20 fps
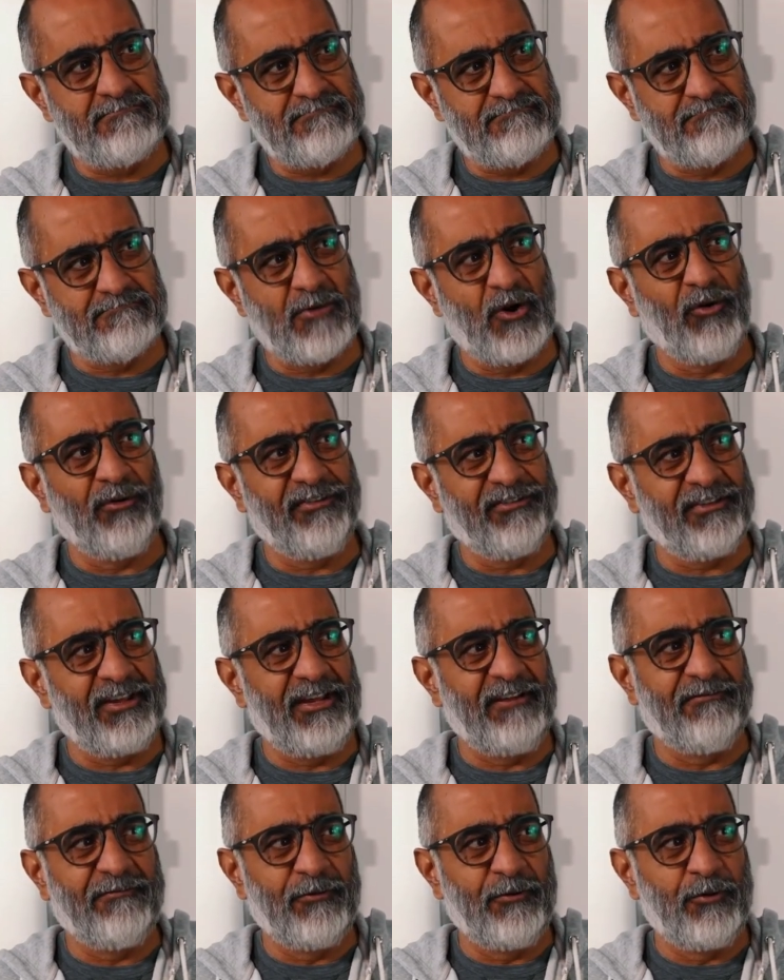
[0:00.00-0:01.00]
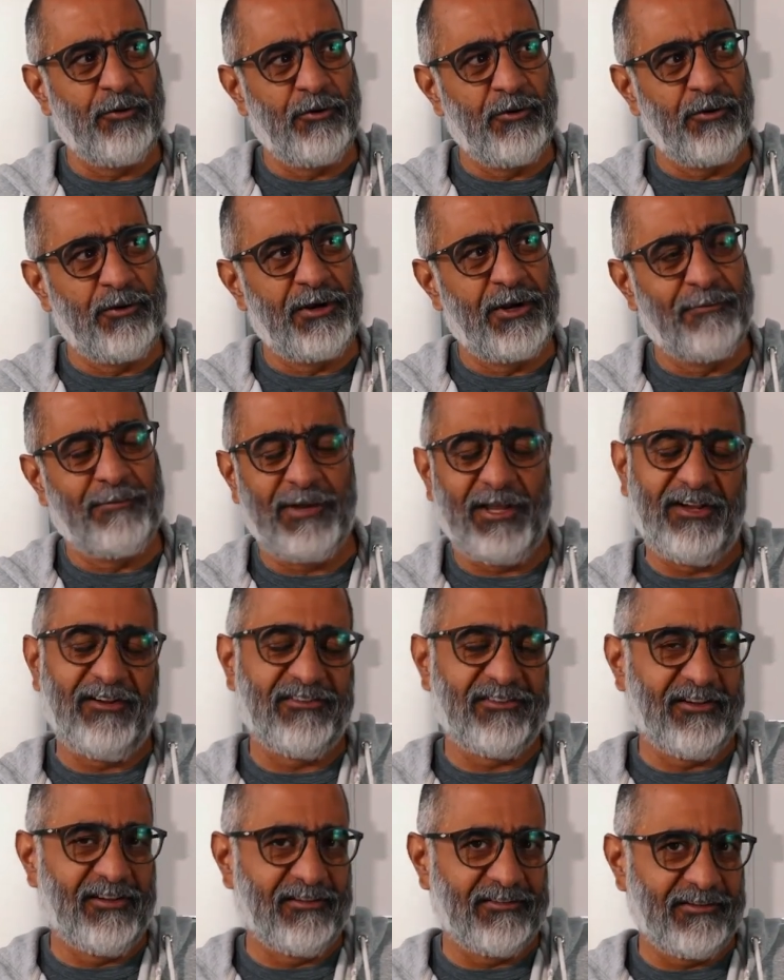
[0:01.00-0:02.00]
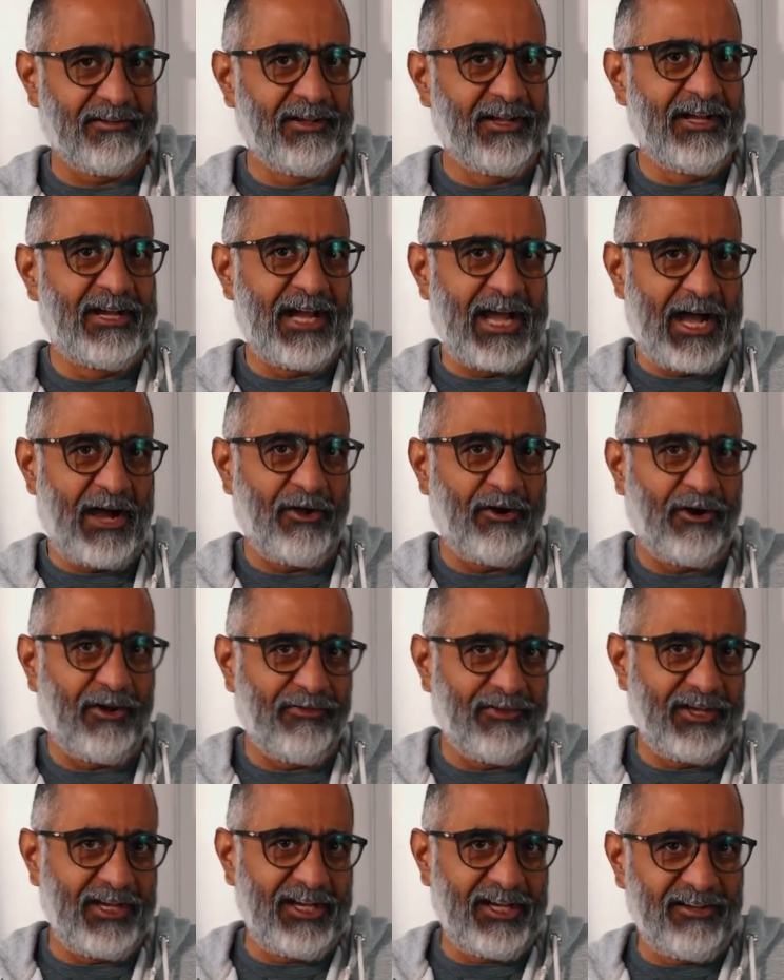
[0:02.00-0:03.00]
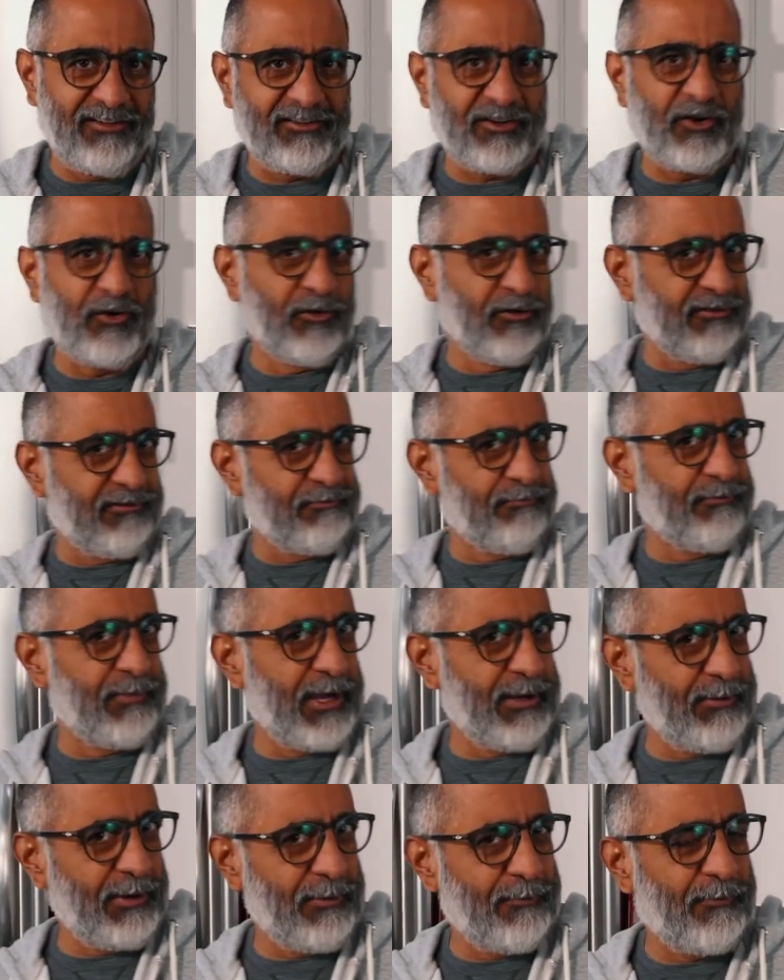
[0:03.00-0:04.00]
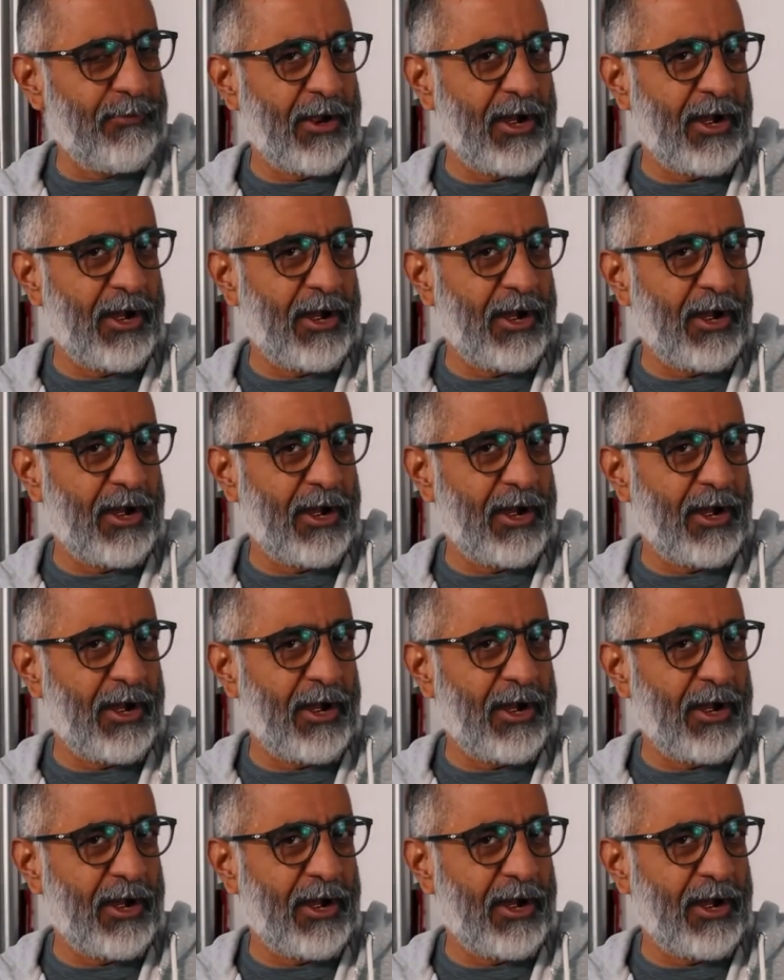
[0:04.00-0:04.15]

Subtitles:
most seafood places out on the East Coast, maybe